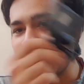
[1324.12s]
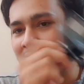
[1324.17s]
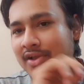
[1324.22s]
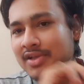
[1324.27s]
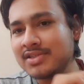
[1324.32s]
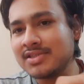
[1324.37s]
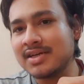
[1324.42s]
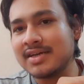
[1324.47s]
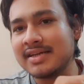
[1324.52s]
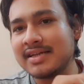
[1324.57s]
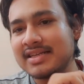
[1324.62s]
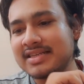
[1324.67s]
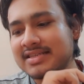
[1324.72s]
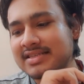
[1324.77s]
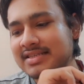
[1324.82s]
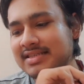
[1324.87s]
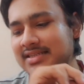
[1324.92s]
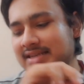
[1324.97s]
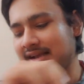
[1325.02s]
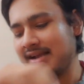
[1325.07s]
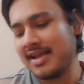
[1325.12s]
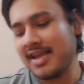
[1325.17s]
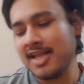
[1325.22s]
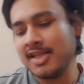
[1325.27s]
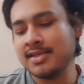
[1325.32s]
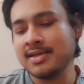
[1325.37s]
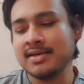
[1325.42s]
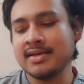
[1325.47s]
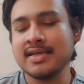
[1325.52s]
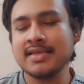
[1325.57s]
your journeys. Again,
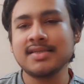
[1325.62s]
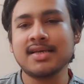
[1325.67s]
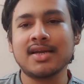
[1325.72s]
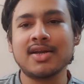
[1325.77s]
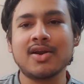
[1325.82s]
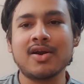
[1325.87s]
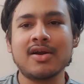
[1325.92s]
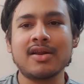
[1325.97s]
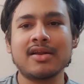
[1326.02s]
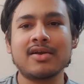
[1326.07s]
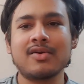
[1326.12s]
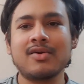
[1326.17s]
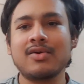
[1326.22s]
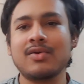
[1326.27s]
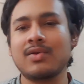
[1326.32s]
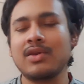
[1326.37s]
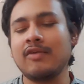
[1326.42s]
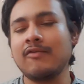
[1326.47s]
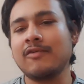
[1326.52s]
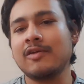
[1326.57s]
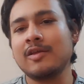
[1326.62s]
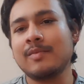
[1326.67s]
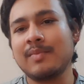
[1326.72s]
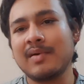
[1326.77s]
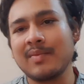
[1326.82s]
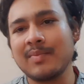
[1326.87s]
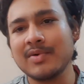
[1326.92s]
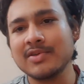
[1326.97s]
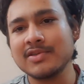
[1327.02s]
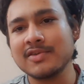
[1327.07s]
journeys are not recorded only for the
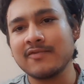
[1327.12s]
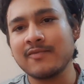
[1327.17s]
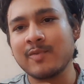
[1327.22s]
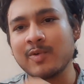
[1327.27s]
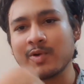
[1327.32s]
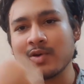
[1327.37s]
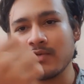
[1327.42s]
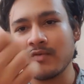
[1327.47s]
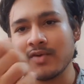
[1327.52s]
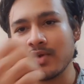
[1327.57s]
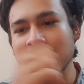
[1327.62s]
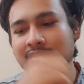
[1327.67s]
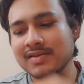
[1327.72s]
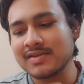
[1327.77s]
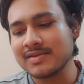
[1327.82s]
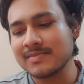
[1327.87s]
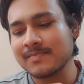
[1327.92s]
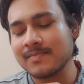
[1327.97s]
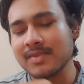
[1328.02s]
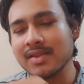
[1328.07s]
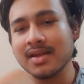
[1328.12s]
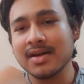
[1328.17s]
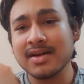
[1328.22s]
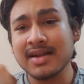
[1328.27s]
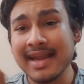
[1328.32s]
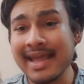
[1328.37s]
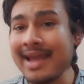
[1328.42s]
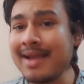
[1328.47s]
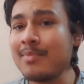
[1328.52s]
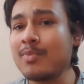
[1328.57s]
purpose of motovlogs.
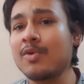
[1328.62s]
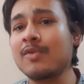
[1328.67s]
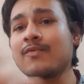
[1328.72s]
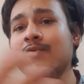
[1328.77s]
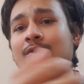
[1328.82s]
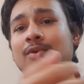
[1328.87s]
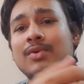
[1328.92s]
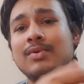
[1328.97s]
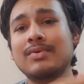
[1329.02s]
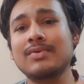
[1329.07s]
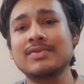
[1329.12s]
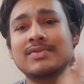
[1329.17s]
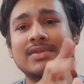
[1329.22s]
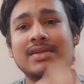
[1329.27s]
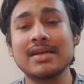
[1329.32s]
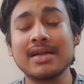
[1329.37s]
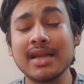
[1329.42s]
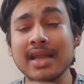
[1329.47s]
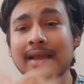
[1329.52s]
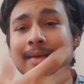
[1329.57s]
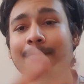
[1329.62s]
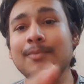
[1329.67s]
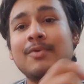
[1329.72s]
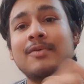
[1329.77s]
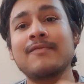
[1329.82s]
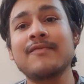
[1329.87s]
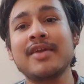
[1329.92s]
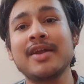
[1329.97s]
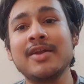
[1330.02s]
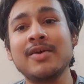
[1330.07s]
Take more photos, take more
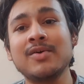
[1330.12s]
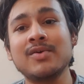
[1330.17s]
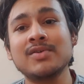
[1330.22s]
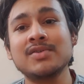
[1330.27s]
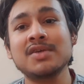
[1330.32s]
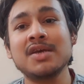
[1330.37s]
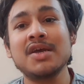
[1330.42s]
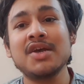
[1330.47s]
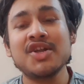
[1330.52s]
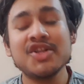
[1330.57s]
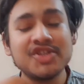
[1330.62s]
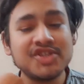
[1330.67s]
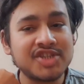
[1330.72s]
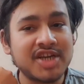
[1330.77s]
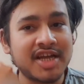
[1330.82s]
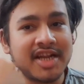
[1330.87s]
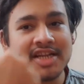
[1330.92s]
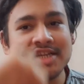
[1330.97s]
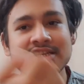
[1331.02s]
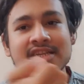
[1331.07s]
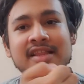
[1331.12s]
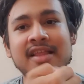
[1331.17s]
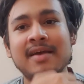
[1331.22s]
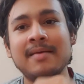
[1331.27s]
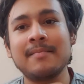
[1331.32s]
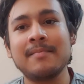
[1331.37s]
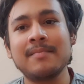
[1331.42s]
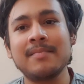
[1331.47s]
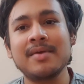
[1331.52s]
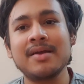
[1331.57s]
videos, cherish
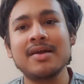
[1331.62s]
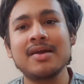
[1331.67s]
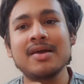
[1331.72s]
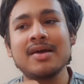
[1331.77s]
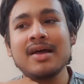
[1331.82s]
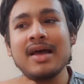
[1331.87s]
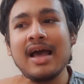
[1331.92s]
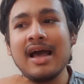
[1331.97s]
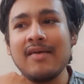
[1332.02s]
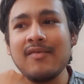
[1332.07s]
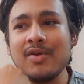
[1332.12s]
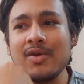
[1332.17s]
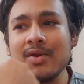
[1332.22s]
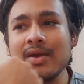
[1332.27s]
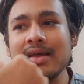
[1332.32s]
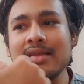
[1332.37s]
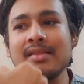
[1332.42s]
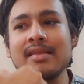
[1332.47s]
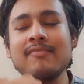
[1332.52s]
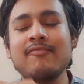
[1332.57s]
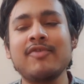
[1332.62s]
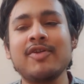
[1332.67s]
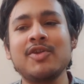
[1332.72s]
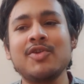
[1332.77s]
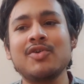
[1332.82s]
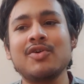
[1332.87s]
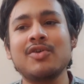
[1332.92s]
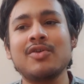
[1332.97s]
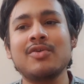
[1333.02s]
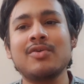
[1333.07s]
them, have a look at them when
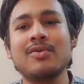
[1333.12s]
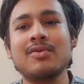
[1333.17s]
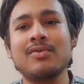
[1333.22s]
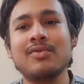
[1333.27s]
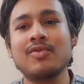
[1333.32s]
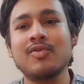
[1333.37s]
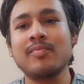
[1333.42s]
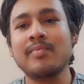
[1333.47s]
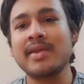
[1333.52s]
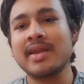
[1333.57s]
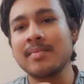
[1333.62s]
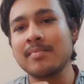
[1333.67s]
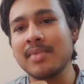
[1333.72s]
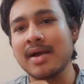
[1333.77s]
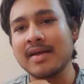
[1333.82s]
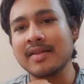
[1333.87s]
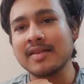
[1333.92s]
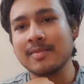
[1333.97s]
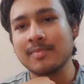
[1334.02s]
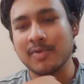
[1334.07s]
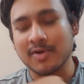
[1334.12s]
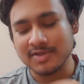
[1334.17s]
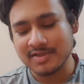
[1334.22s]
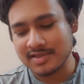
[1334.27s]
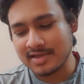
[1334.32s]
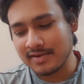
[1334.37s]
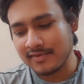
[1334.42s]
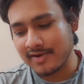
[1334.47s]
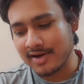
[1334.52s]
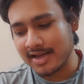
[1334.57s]
you're low to bring back the
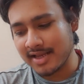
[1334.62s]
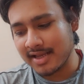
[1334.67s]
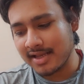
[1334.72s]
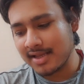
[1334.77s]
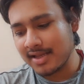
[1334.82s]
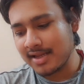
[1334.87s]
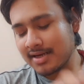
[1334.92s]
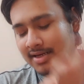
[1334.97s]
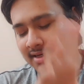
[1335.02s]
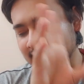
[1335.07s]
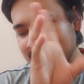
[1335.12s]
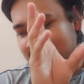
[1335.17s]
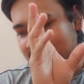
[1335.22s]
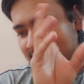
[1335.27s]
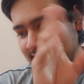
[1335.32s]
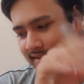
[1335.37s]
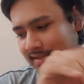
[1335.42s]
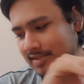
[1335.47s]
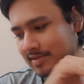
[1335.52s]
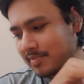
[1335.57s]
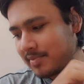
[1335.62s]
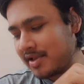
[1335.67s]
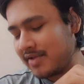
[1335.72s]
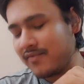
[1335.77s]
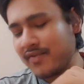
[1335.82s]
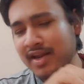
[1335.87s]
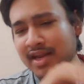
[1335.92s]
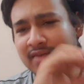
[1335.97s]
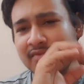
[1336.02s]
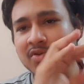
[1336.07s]
positivity. Trust me,
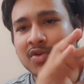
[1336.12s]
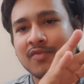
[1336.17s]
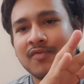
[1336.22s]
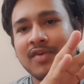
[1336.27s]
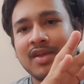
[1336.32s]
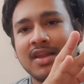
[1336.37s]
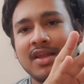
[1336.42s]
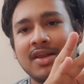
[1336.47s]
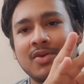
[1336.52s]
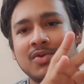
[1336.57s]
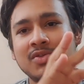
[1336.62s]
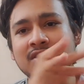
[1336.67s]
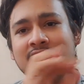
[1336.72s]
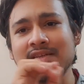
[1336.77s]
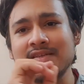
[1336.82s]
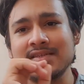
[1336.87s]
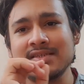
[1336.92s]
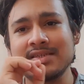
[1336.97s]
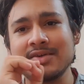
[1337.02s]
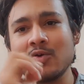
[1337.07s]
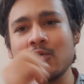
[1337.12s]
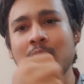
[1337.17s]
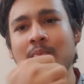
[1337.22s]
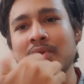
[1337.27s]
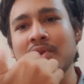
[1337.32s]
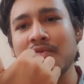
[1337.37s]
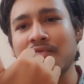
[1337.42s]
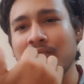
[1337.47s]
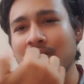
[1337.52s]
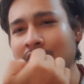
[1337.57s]
whenever you're feeling low, just open
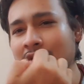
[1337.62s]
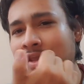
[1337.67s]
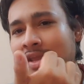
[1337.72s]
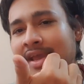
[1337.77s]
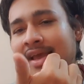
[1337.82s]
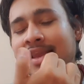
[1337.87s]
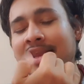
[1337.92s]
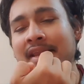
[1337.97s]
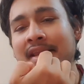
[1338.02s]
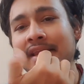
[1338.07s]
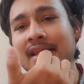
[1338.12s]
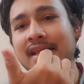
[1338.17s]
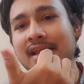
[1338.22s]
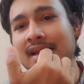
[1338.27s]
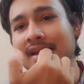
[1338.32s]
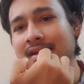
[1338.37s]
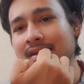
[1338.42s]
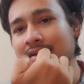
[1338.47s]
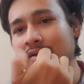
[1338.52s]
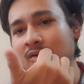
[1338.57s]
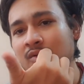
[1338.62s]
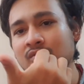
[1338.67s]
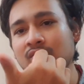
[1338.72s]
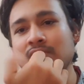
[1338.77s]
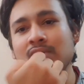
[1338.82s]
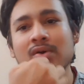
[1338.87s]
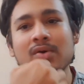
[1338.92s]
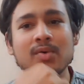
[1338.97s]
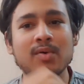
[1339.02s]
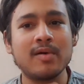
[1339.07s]
your phone gallery and go
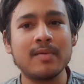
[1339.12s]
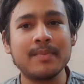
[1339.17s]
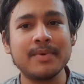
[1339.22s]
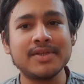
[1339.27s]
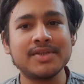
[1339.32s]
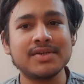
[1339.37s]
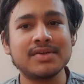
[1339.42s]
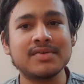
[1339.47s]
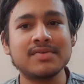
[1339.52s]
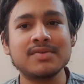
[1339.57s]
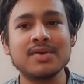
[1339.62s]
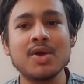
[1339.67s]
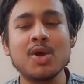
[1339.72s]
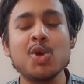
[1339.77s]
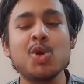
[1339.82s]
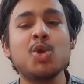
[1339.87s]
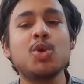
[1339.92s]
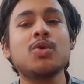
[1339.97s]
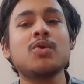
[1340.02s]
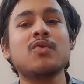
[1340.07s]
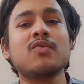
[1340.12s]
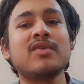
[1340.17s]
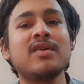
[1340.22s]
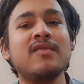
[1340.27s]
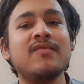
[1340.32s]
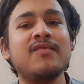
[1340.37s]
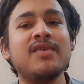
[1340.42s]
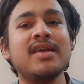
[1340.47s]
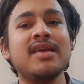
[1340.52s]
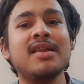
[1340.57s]
through old pictures. You will
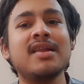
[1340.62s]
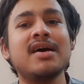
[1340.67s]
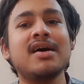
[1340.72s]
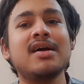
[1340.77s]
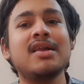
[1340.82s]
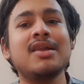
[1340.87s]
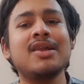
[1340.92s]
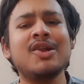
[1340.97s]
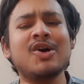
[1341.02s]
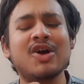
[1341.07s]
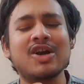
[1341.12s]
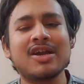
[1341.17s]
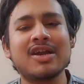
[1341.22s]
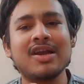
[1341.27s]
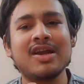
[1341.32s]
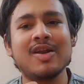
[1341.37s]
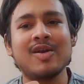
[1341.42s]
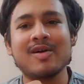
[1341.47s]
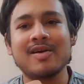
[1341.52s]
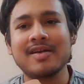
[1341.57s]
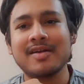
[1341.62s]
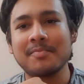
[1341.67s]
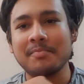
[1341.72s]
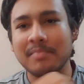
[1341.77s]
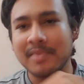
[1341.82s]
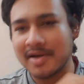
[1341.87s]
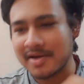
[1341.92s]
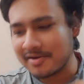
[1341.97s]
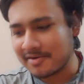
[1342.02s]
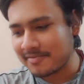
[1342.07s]
feel a lot
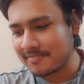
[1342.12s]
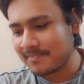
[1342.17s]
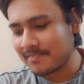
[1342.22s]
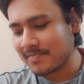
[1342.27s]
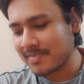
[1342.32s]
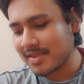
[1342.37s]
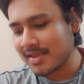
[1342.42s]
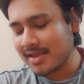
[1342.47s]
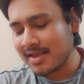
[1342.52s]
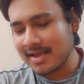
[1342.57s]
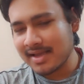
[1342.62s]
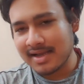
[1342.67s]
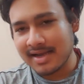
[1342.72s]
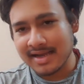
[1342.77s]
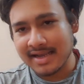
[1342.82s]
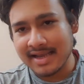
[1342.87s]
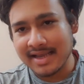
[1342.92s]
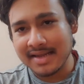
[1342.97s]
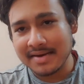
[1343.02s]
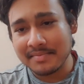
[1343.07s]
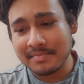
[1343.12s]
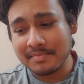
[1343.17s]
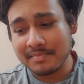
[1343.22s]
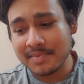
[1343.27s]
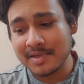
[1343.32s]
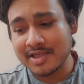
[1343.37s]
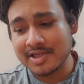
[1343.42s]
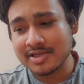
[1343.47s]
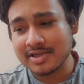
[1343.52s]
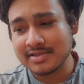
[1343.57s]
better. Again,
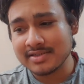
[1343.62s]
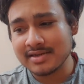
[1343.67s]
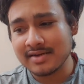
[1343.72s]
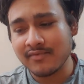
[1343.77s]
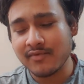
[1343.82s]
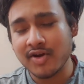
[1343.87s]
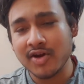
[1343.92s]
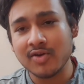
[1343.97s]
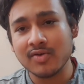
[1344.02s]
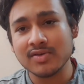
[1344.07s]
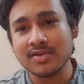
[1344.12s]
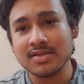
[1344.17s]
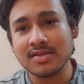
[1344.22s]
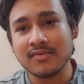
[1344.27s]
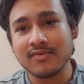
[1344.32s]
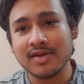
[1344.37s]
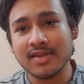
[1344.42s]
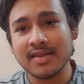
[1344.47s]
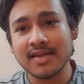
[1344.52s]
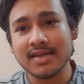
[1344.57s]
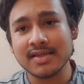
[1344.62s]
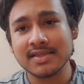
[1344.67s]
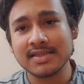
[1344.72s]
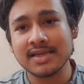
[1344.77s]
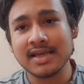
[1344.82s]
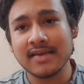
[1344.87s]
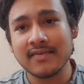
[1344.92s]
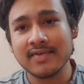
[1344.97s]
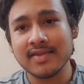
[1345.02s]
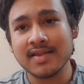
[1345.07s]
pictures and videos are the one that
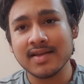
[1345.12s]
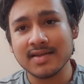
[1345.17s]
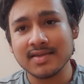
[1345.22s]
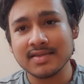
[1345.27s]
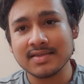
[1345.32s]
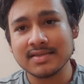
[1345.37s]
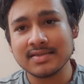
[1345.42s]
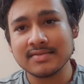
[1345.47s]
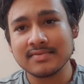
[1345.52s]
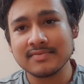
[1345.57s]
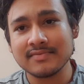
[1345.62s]
stay with us,